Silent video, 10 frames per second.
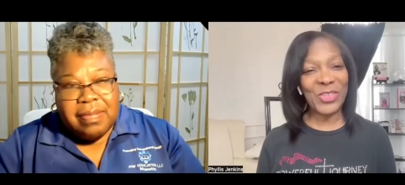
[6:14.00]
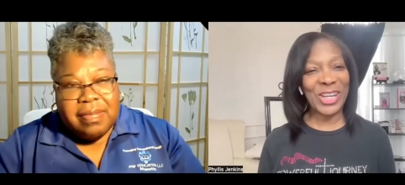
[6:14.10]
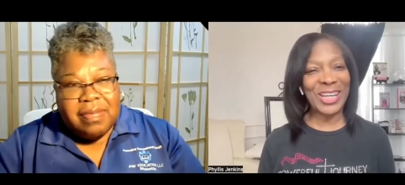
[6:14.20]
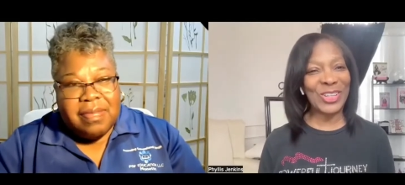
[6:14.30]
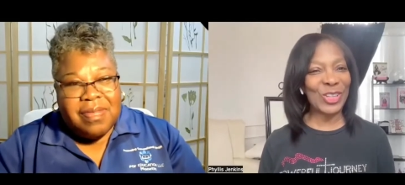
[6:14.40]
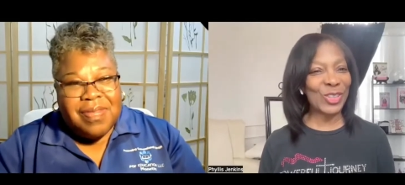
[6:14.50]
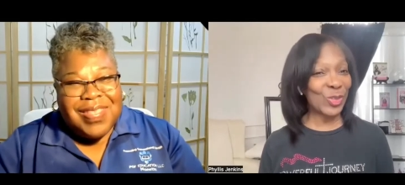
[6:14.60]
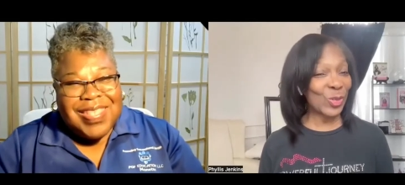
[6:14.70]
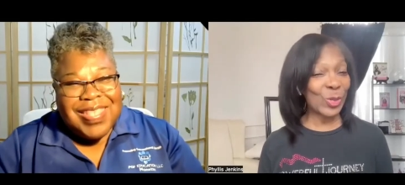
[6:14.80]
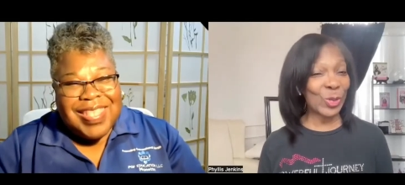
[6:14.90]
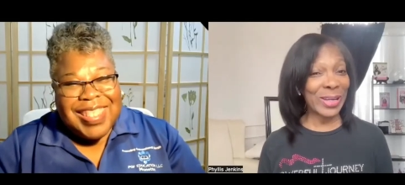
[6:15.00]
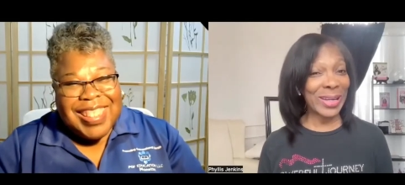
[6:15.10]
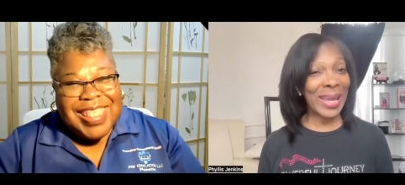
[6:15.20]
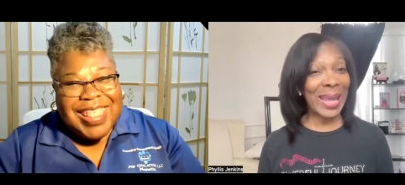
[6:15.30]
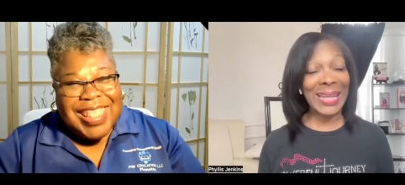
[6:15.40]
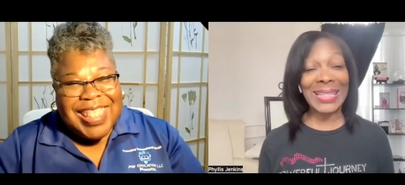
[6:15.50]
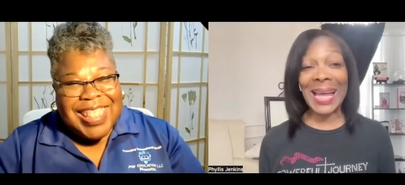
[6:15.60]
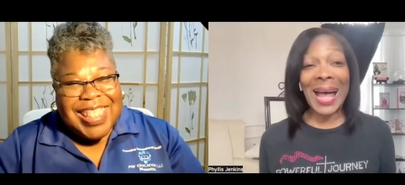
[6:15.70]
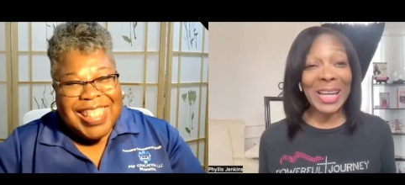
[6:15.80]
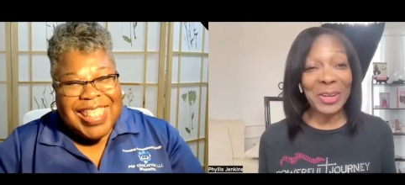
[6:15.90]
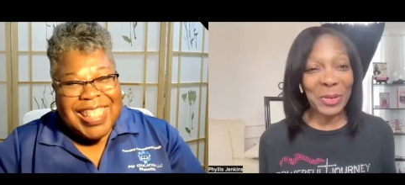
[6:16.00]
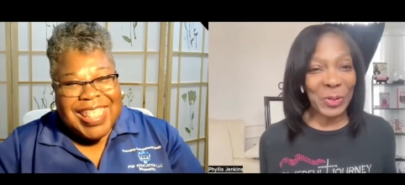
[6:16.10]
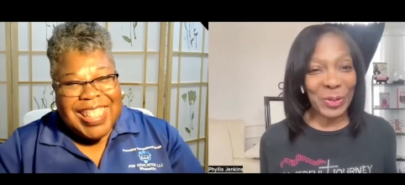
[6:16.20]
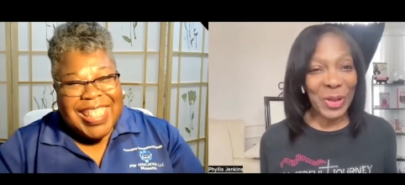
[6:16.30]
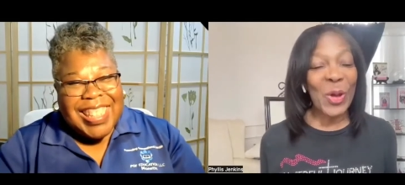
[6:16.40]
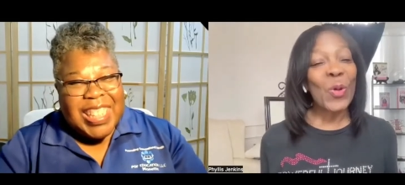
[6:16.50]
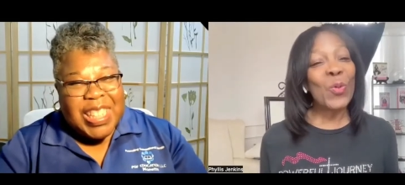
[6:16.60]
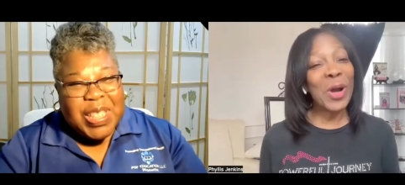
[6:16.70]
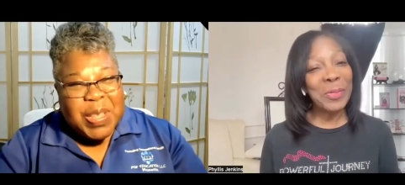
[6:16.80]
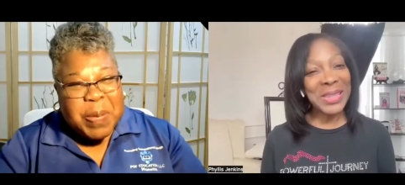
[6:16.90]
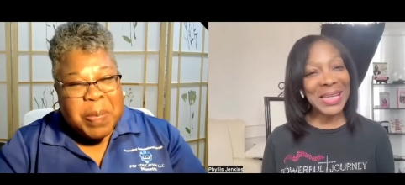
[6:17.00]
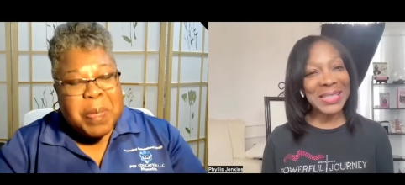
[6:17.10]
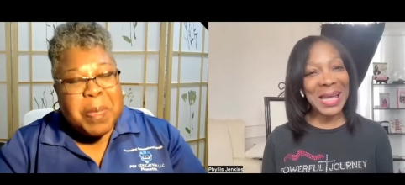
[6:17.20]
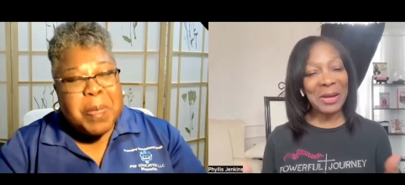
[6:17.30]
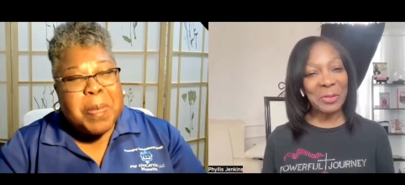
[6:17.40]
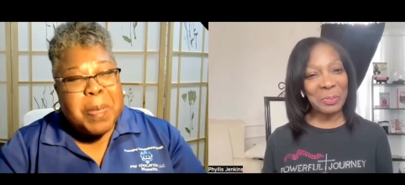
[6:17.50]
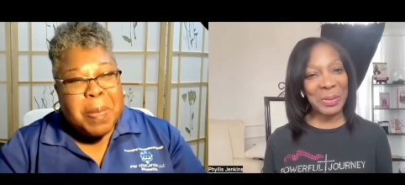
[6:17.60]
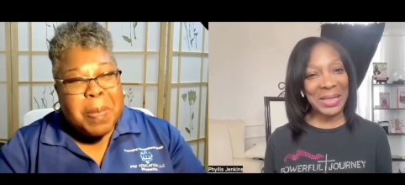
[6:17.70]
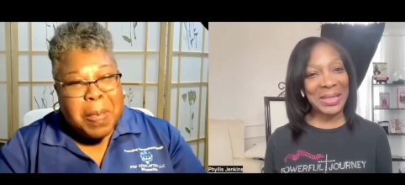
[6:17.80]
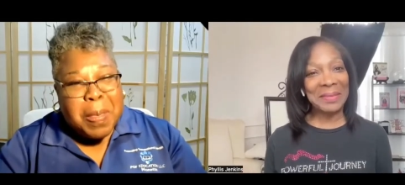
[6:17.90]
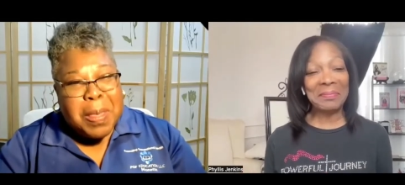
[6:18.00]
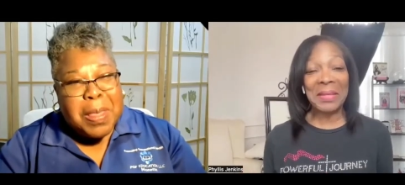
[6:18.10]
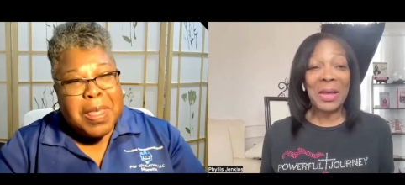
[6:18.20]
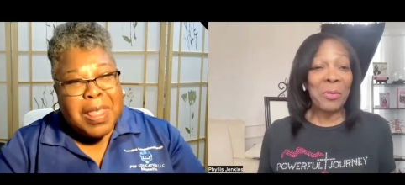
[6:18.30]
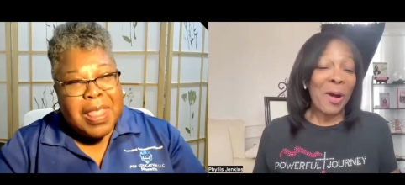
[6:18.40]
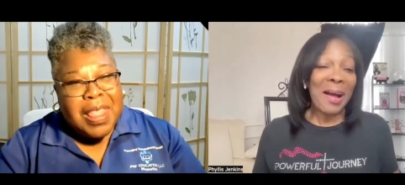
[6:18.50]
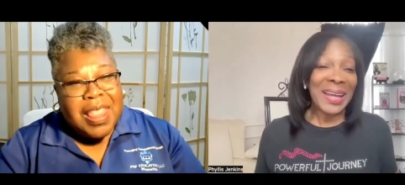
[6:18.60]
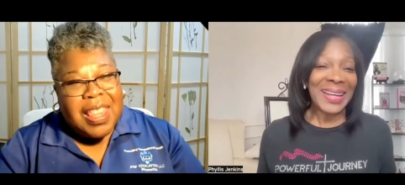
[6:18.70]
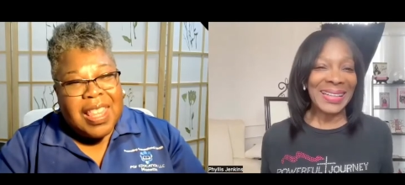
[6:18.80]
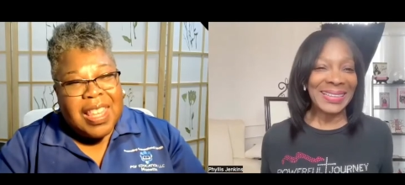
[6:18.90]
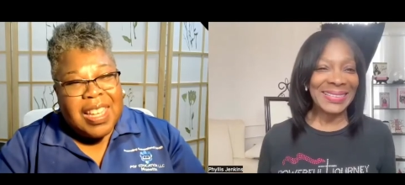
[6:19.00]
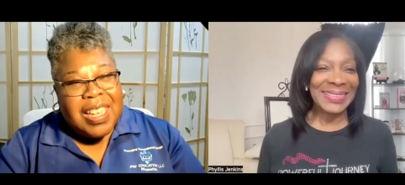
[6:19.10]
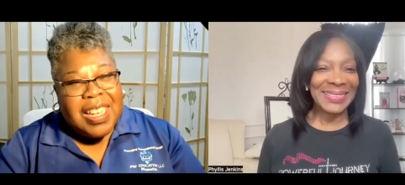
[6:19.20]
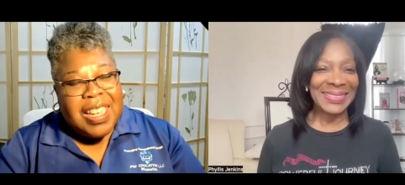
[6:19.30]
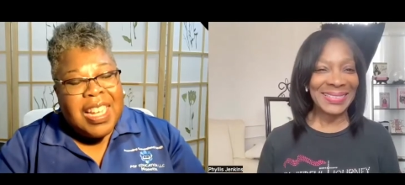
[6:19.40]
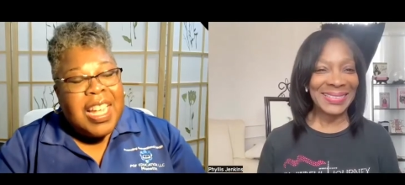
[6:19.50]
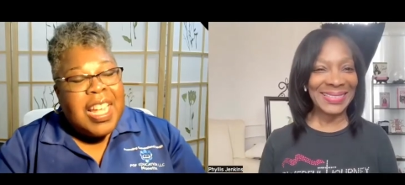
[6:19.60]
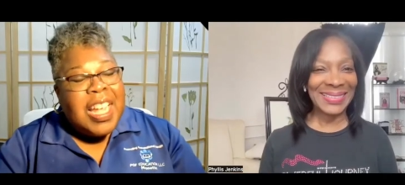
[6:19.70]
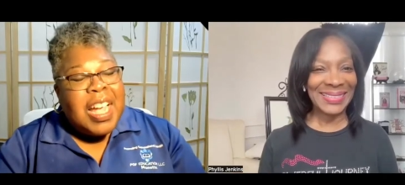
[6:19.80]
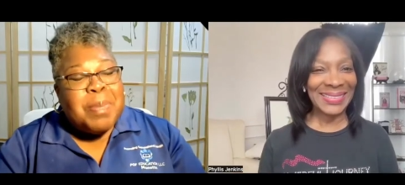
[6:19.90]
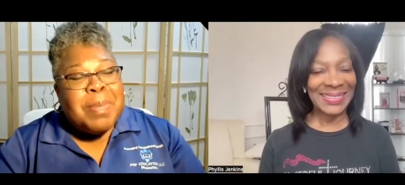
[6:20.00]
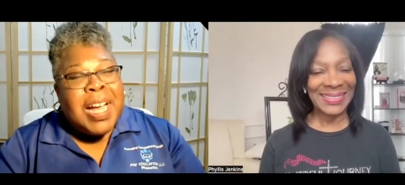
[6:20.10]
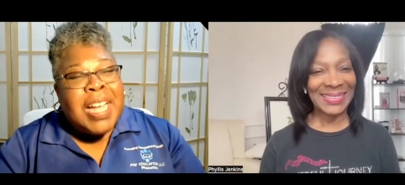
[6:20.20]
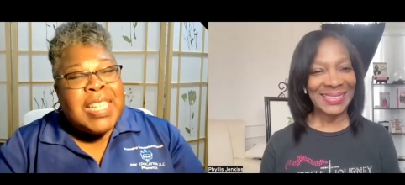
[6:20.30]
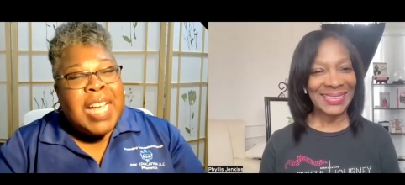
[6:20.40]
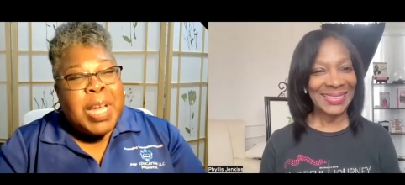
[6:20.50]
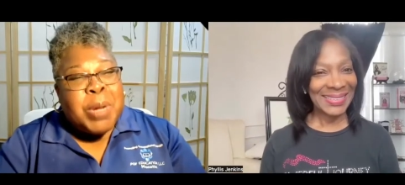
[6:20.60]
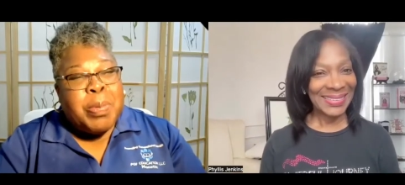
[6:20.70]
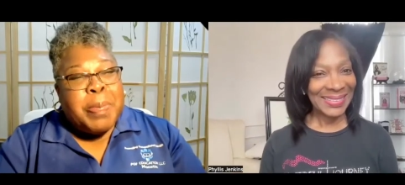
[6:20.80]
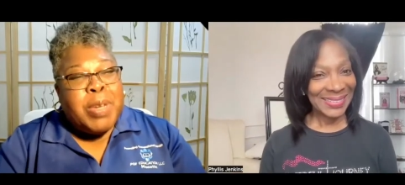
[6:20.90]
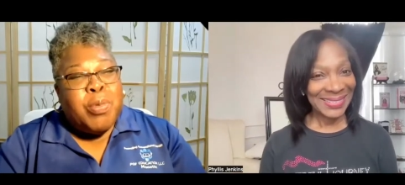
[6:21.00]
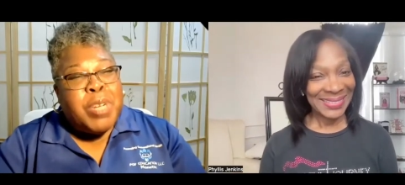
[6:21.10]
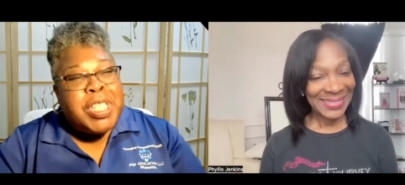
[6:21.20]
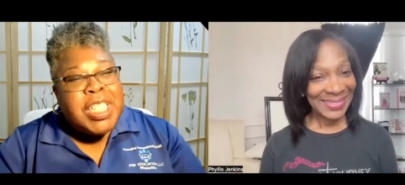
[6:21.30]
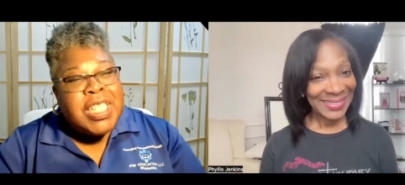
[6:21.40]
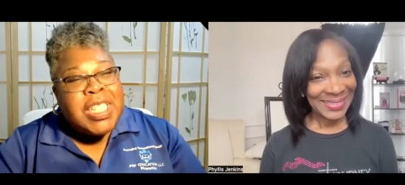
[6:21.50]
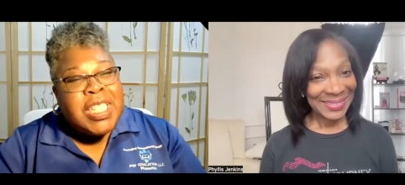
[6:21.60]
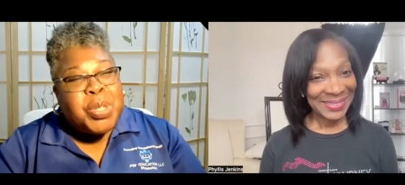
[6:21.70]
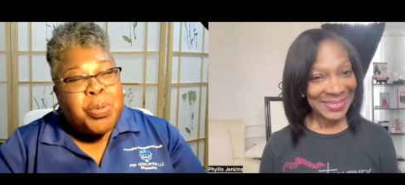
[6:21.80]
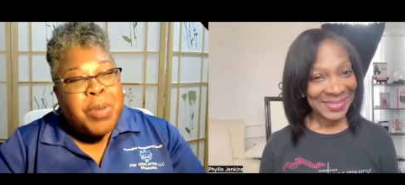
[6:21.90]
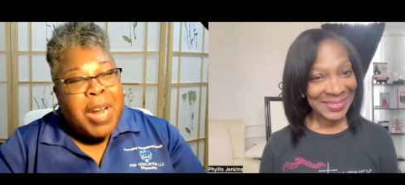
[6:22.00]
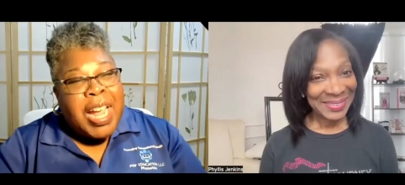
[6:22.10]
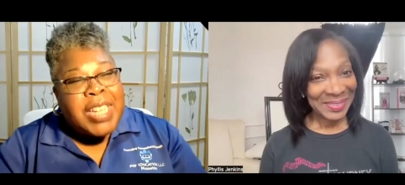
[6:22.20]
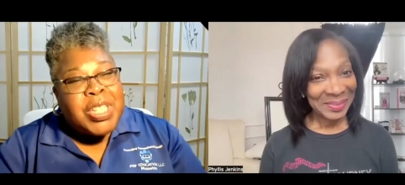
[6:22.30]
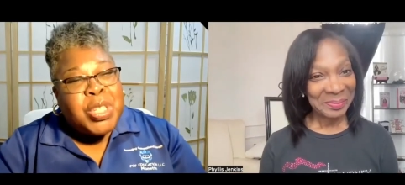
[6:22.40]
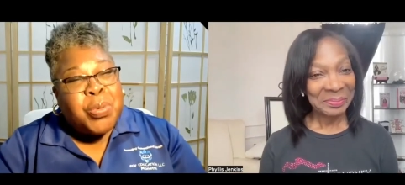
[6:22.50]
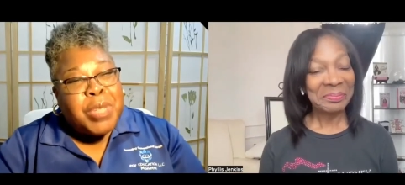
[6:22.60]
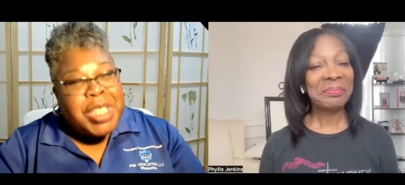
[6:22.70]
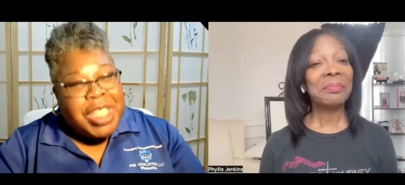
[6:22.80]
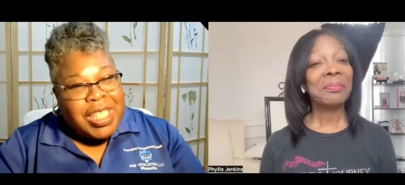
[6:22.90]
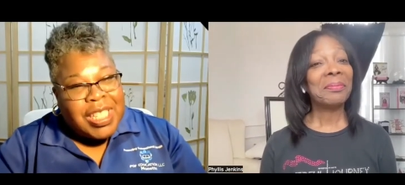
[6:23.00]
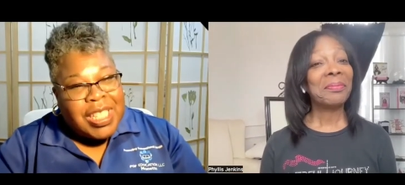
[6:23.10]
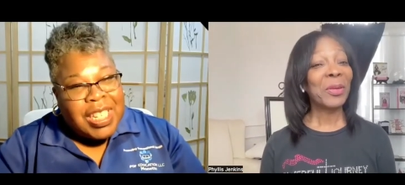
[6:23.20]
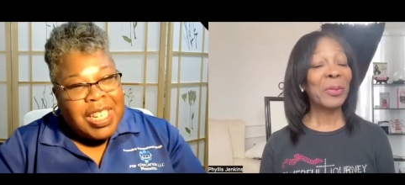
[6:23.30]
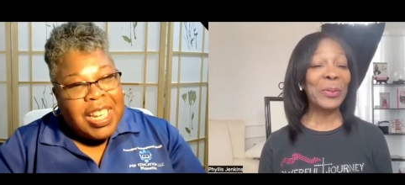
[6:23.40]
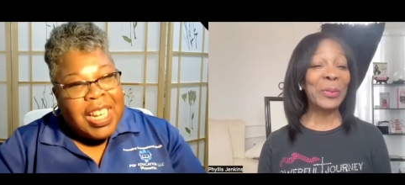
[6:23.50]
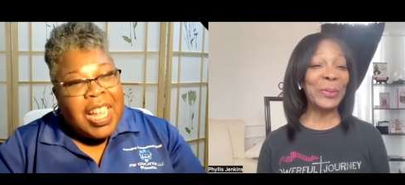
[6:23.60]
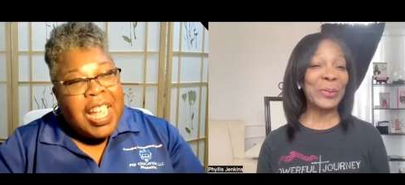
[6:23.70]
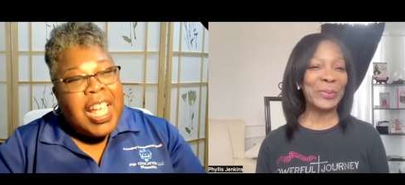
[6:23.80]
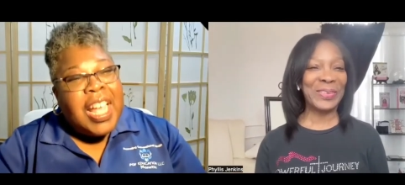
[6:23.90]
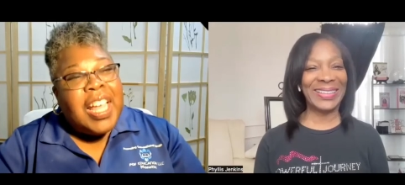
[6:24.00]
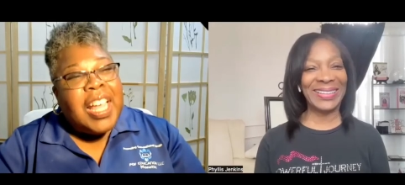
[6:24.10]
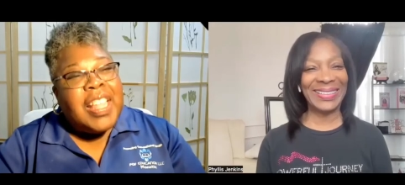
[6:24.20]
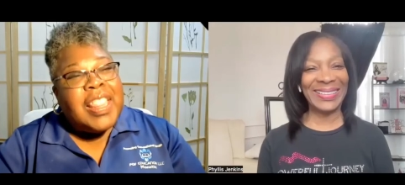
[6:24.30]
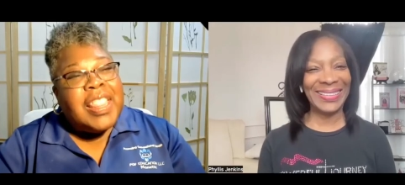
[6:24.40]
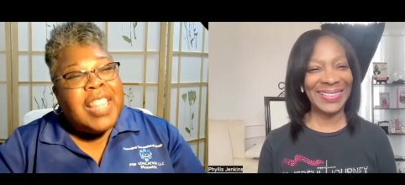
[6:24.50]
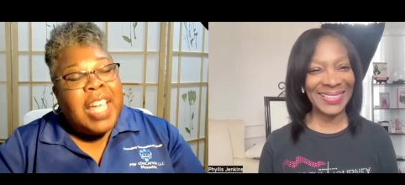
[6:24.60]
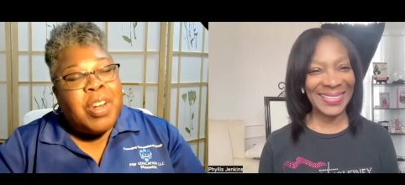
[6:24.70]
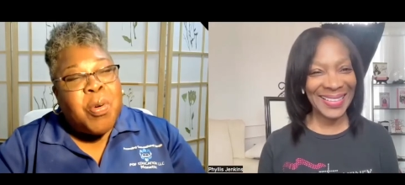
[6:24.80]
Speaker 1: changing story a title, what would that title be and why?
Speaker 2: My title would be Riches to Rags to Riches.
Speaker 1: Ooh.
Speaker 2: An